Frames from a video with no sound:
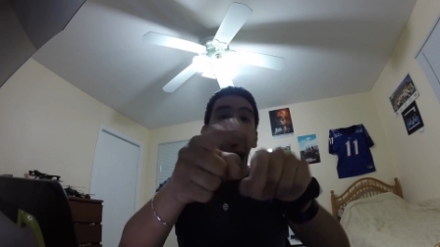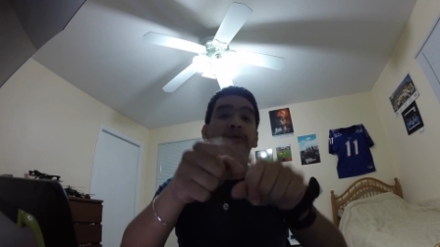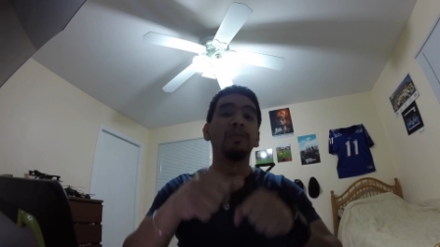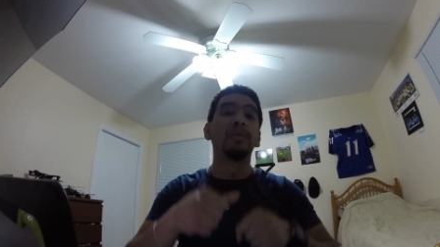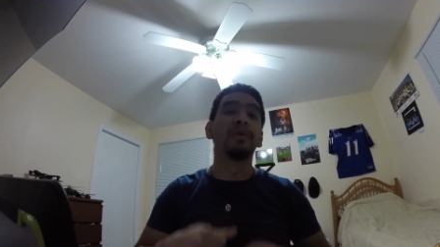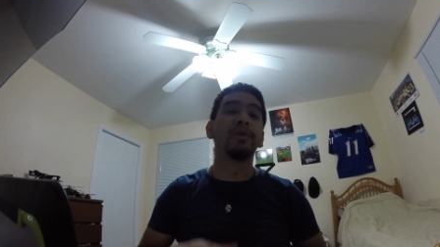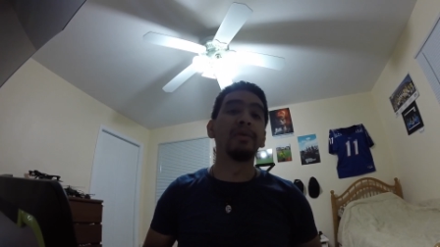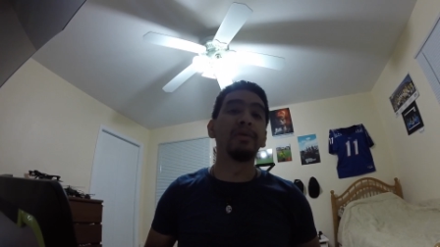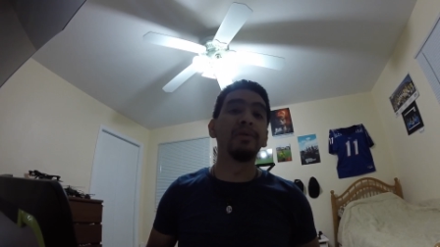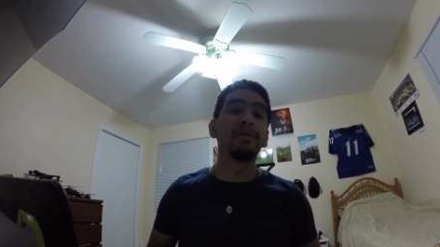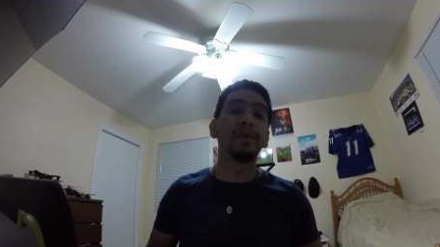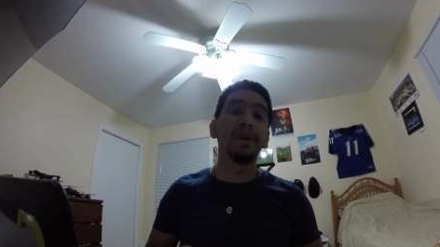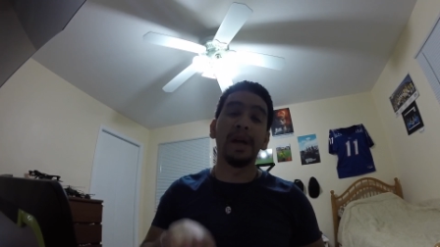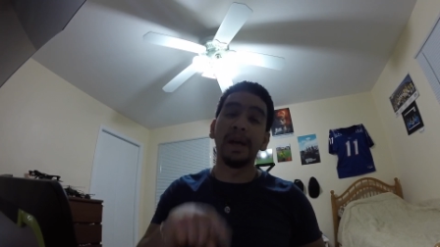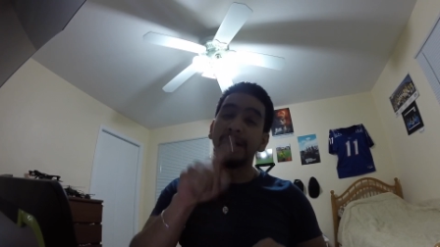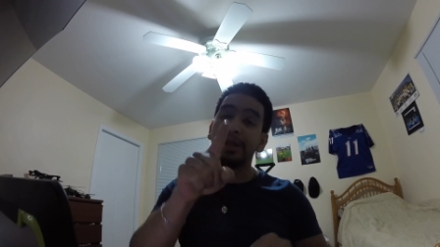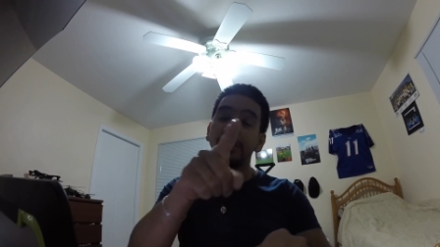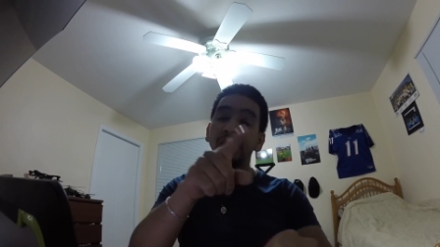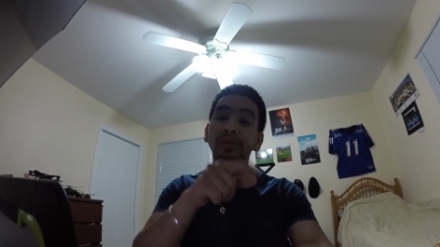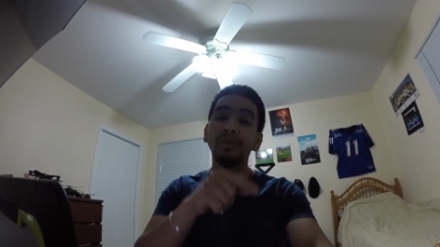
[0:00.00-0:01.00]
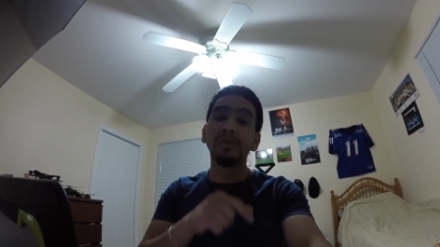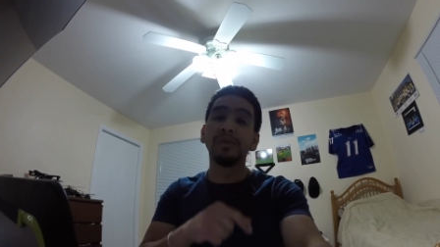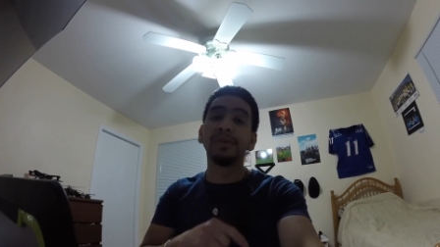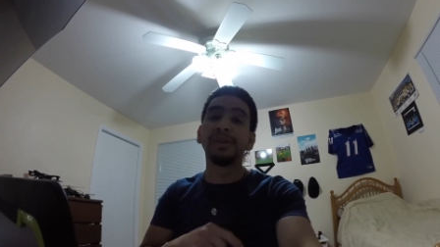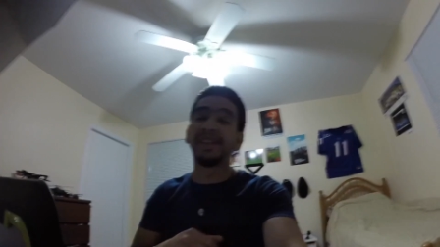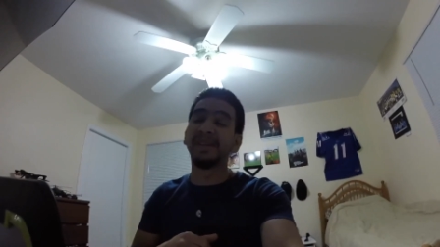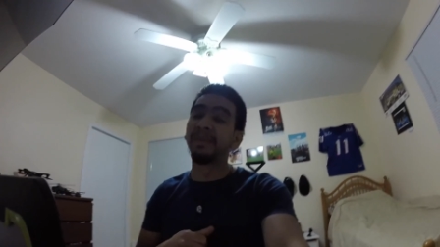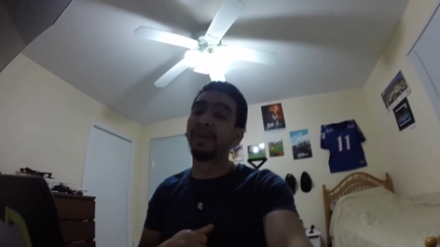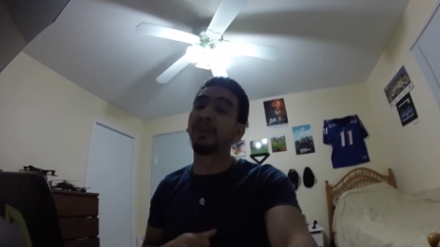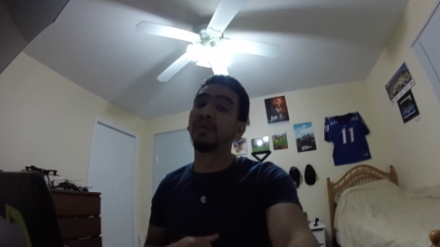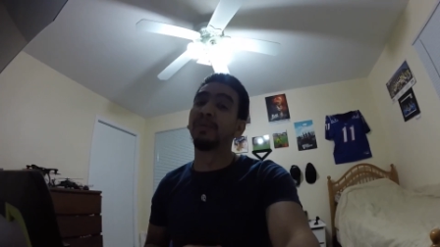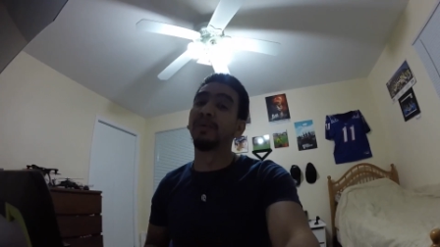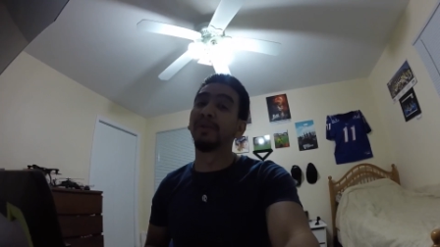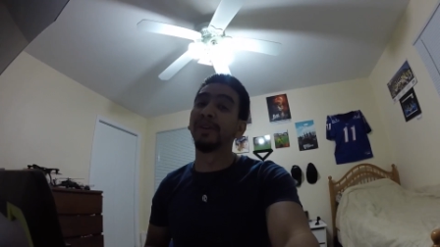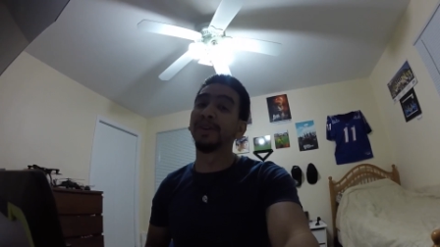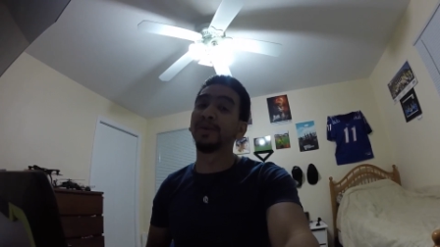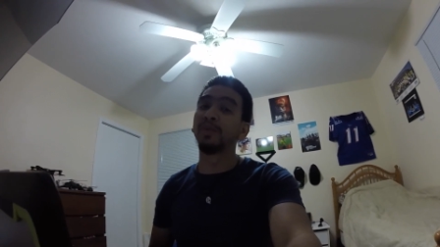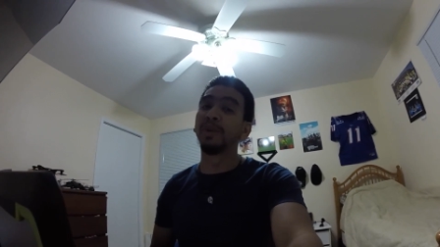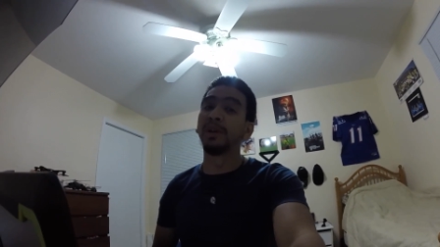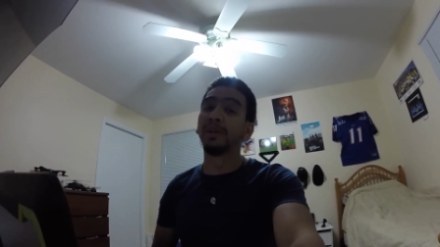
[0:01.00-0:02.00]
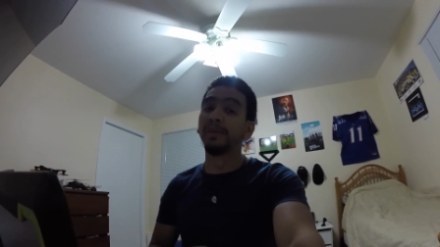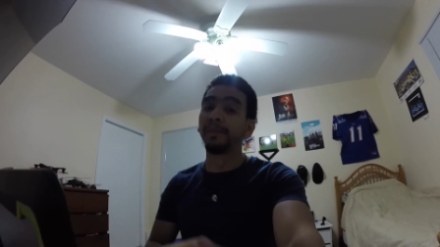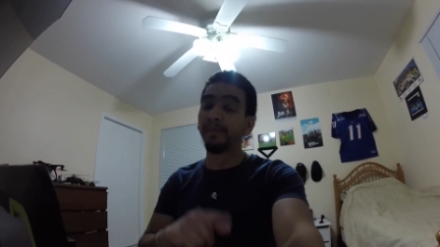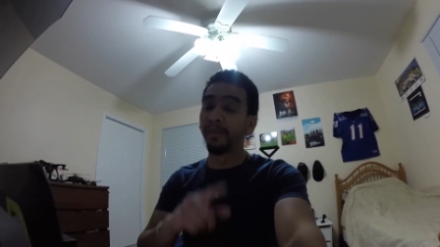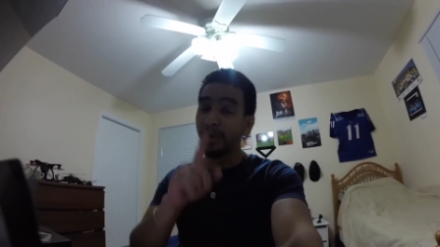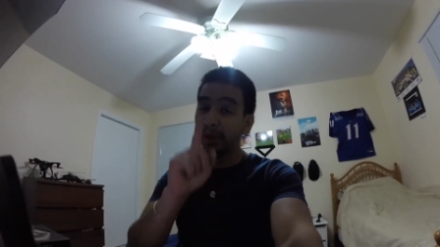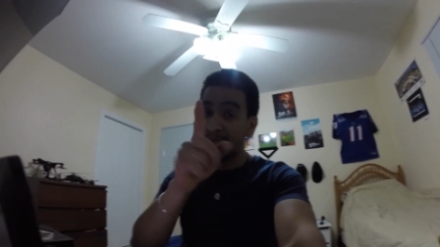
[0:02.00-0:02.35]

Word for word: tomorrow, and you see me tomorrow as well.